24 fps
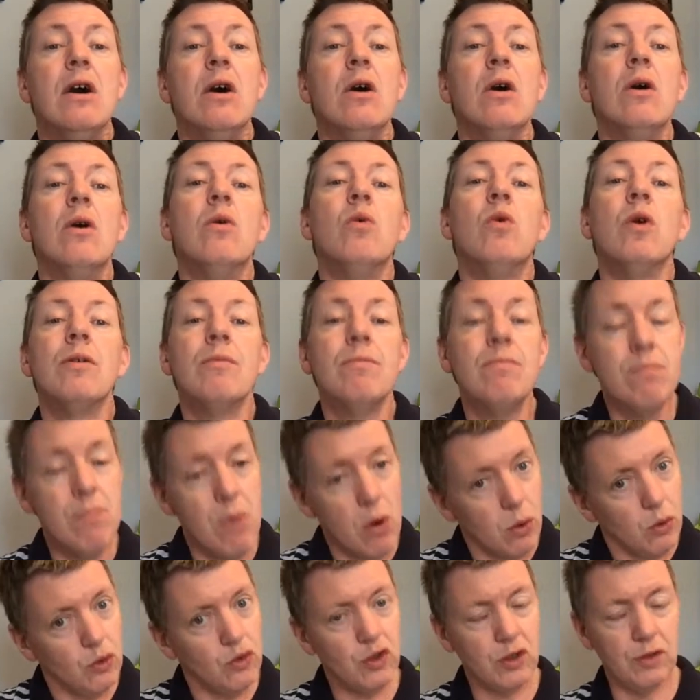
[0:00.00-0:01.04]
What
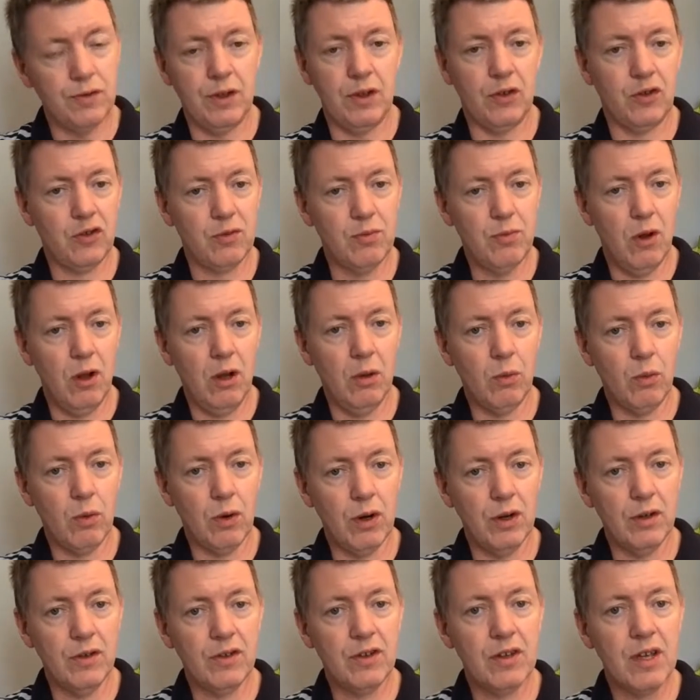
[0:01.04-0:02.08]
most of these small
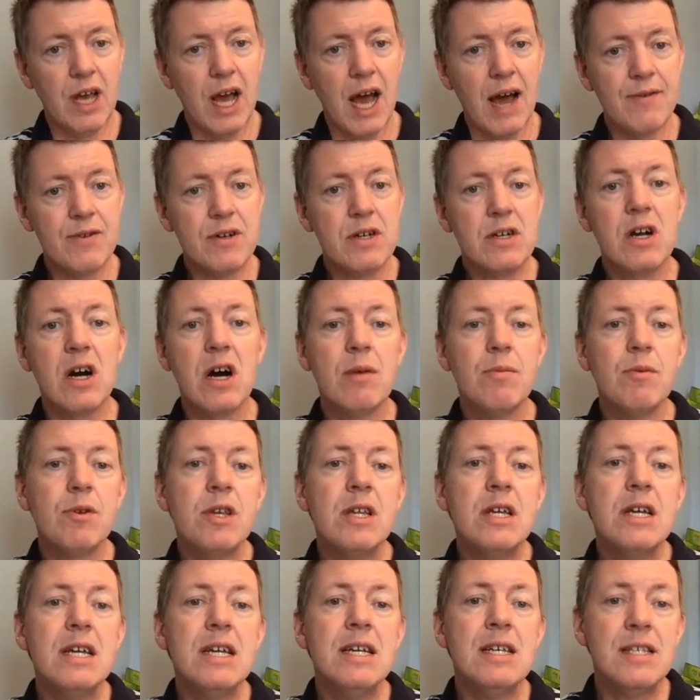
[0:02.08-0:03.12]
words have in
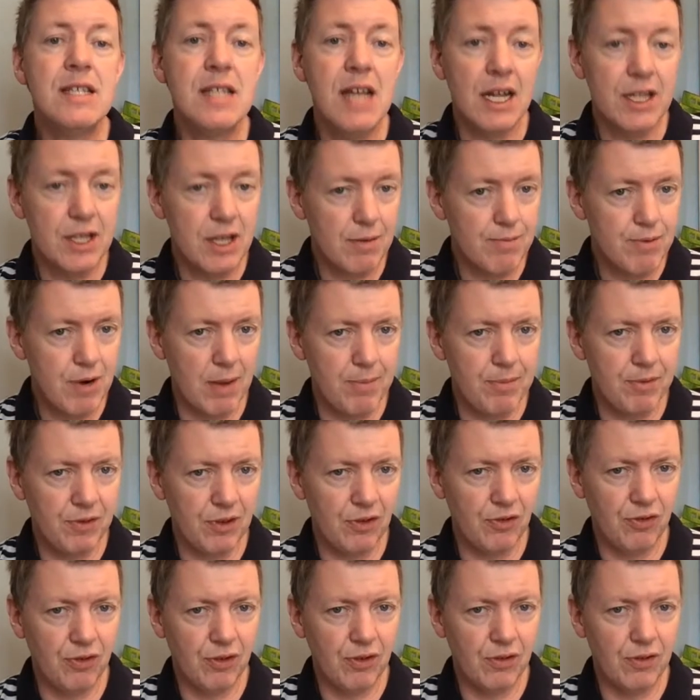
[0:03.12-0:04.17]
common is that they're
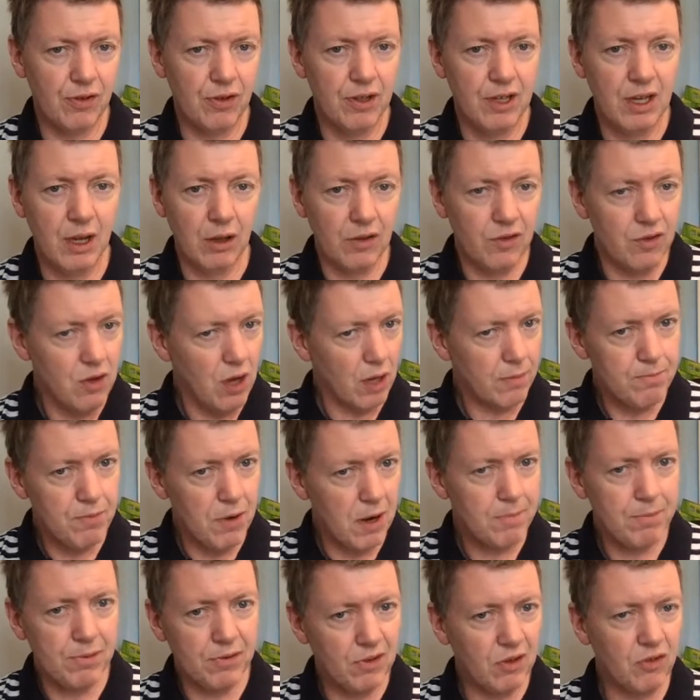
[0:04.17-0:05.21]
prepositions. Now, it's not
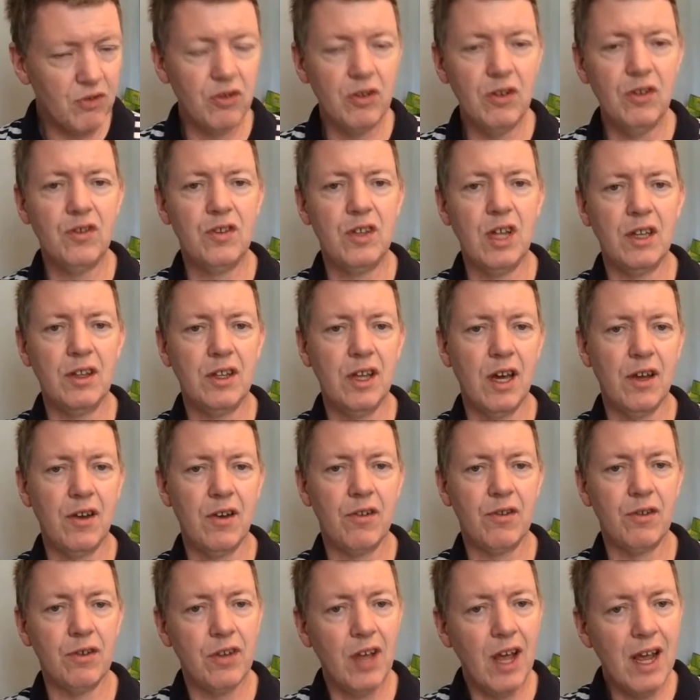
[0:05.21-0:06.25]
prepositions that the
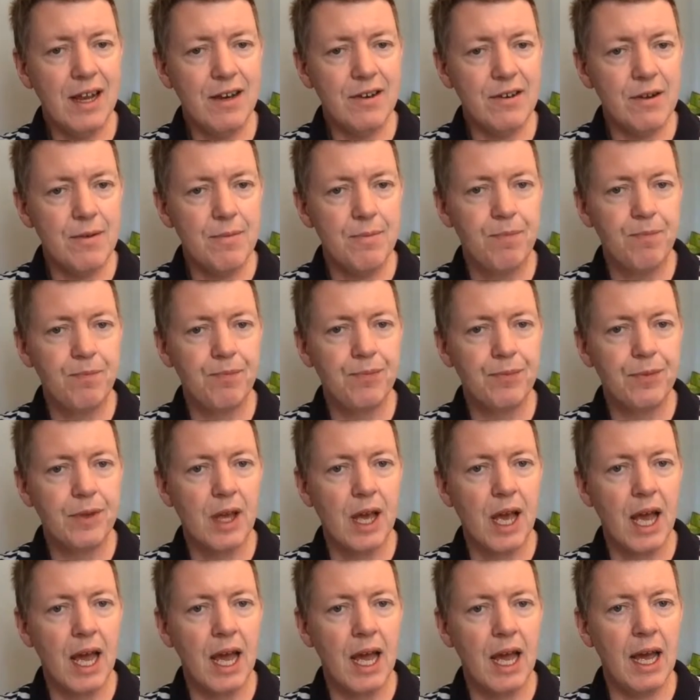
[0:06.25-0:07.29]
editors hate,
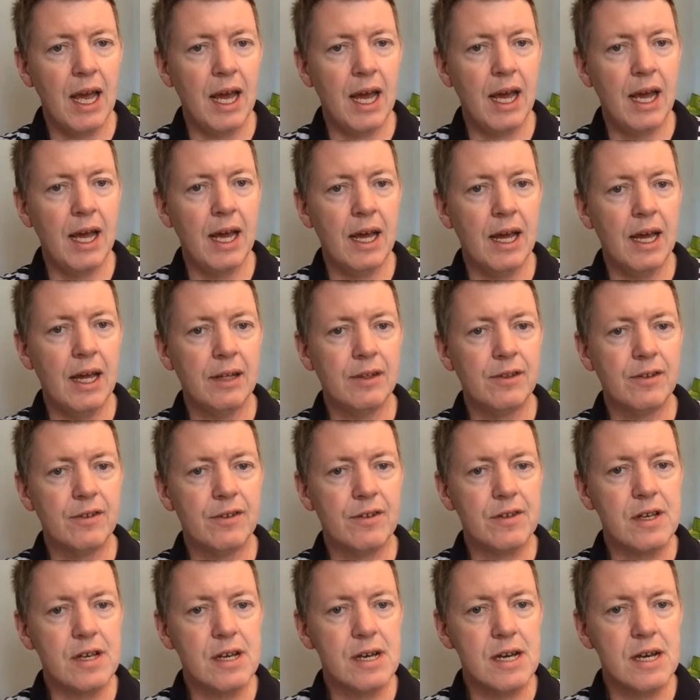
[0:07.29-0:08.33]

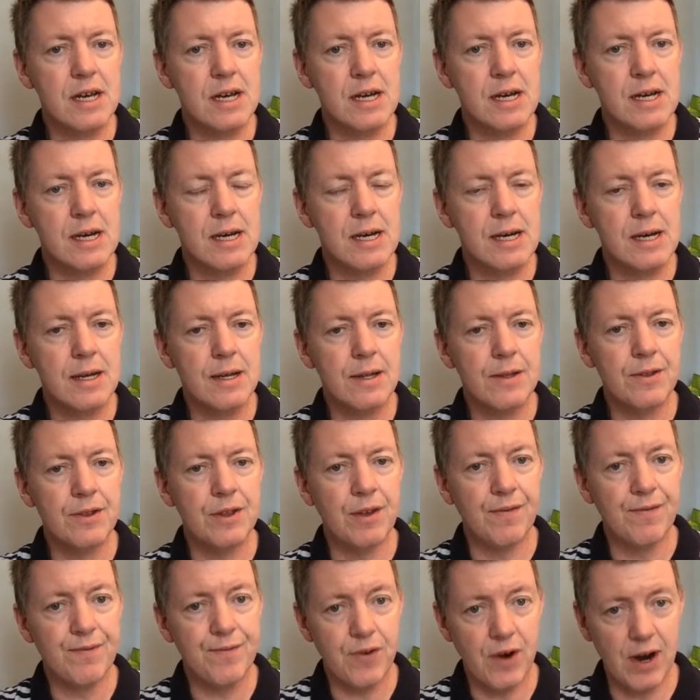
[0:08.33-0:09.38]
it's the
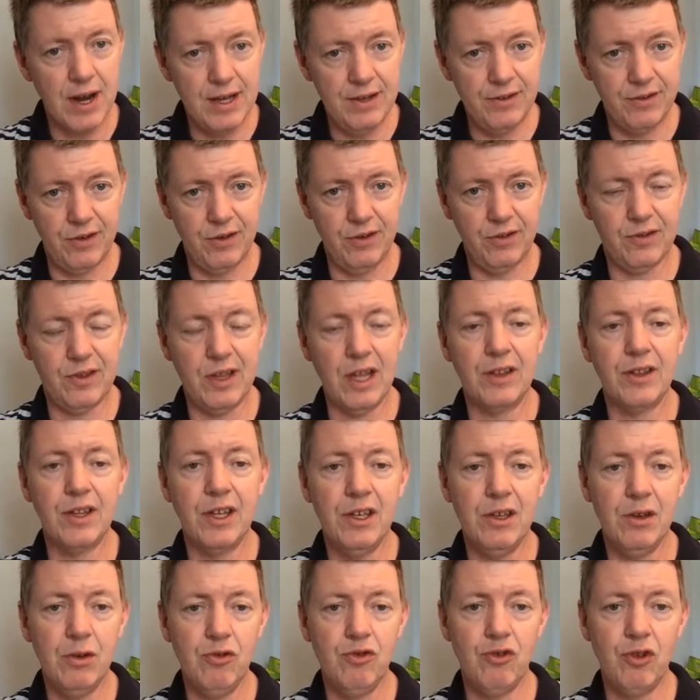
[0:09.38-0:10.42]
phrases that they
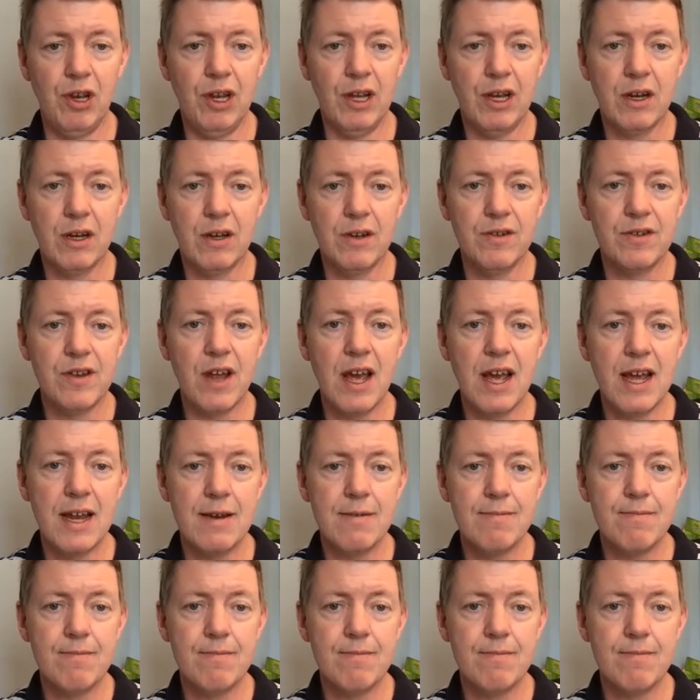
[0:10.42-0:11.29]
usually contain.